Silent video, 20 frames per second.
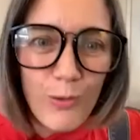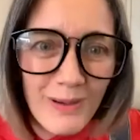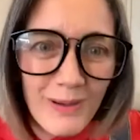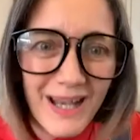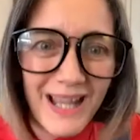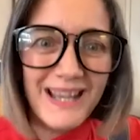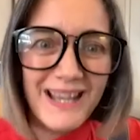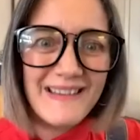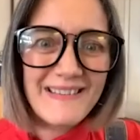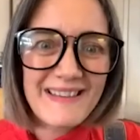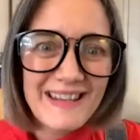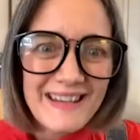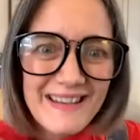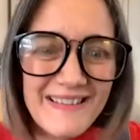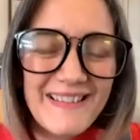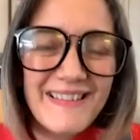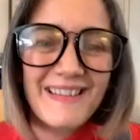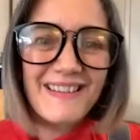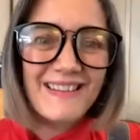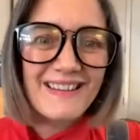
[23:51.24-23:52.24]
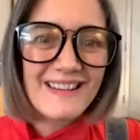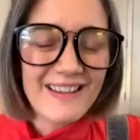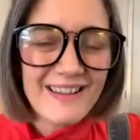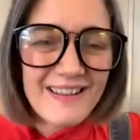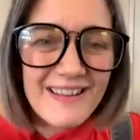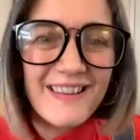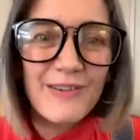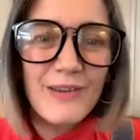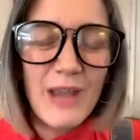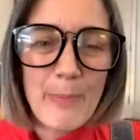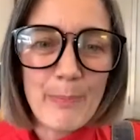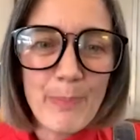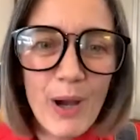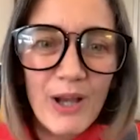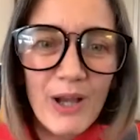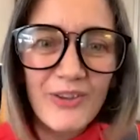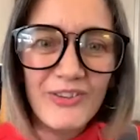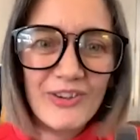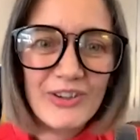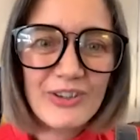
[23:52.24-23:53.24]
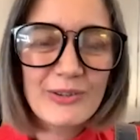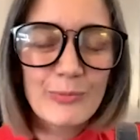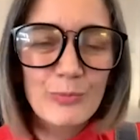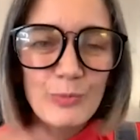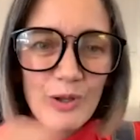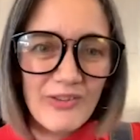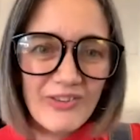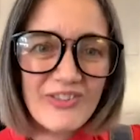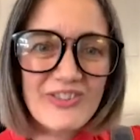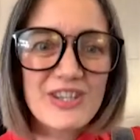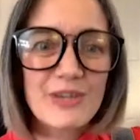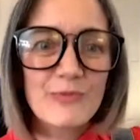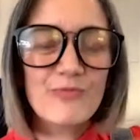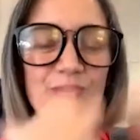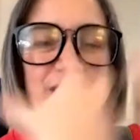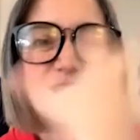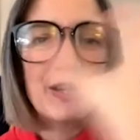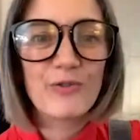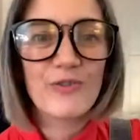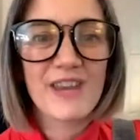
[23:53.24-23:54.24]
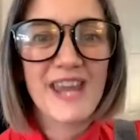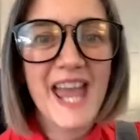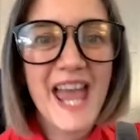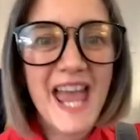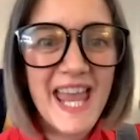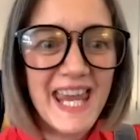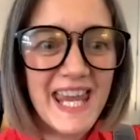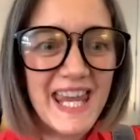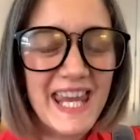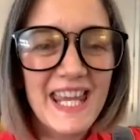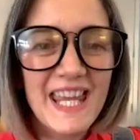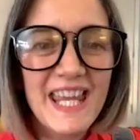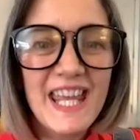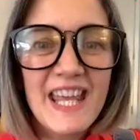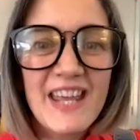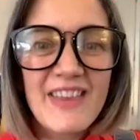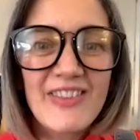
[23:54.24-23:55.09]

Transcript: mobilizes, the apostle wants to recreate,